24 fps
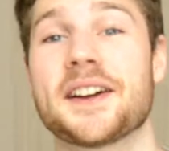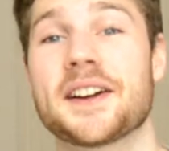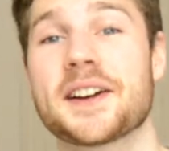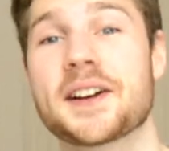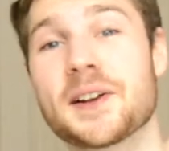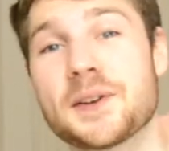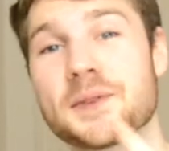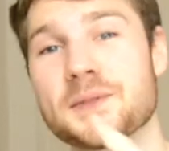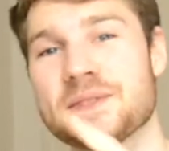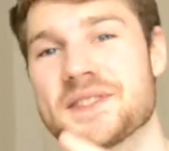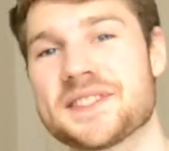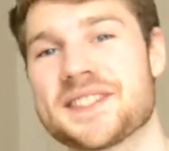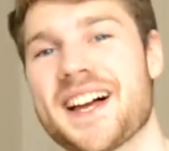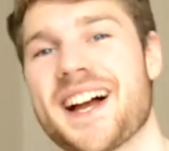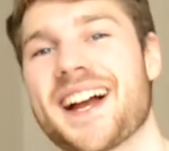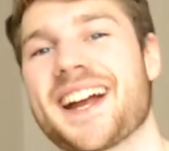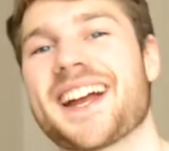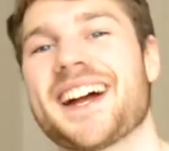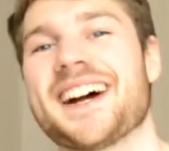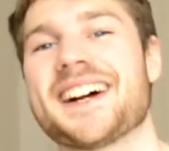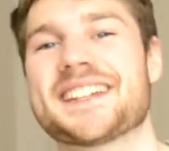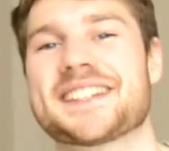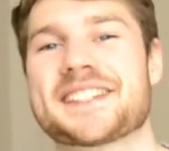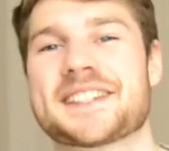Gluten Tag,
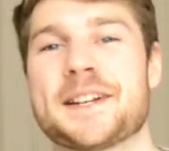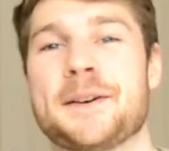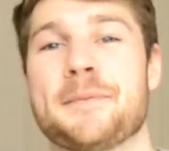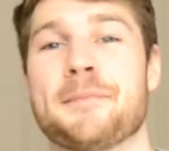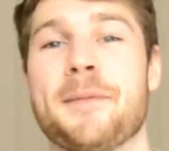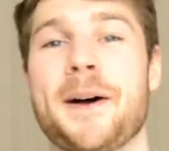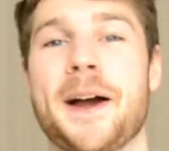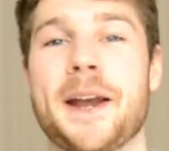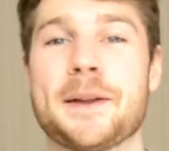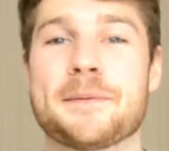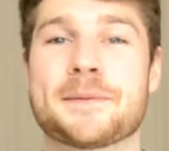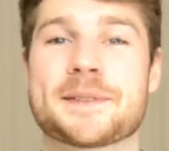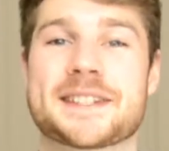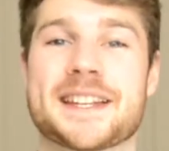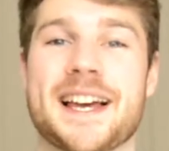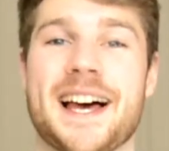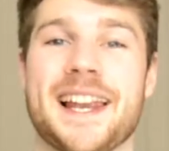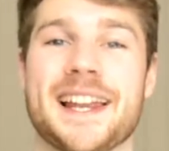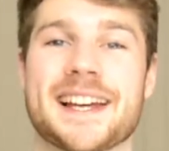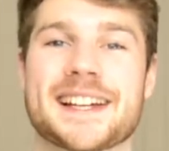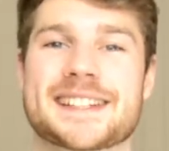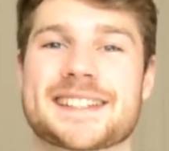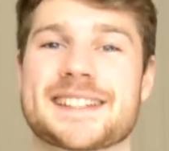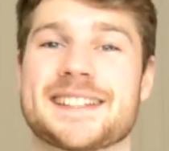guys. My name is
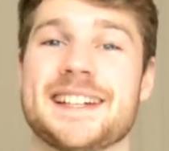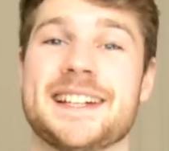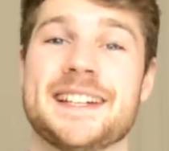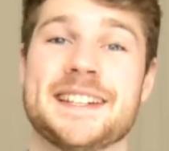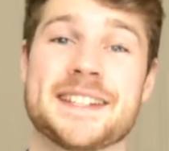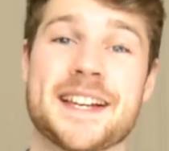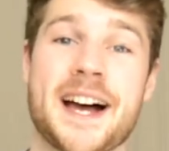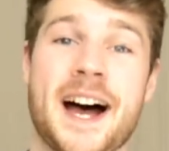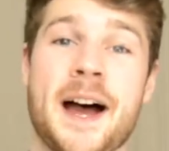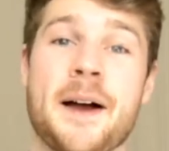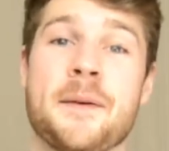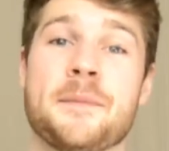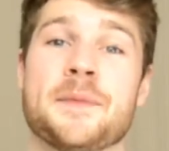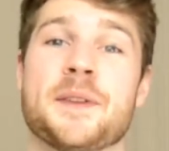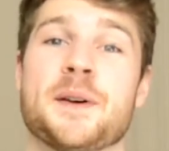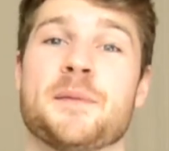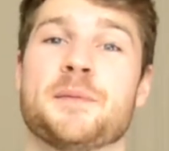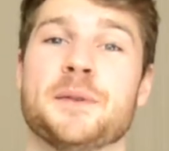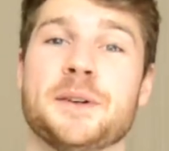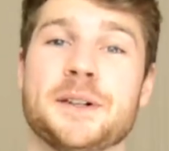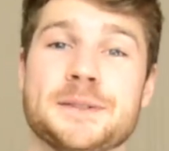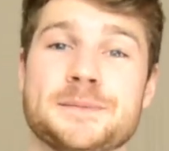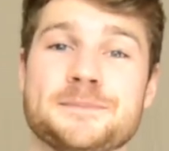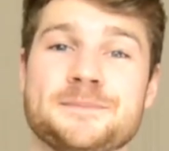Alex and I'm the
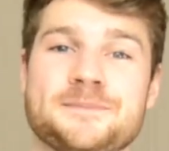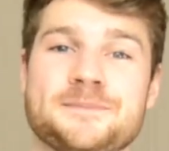Wolf.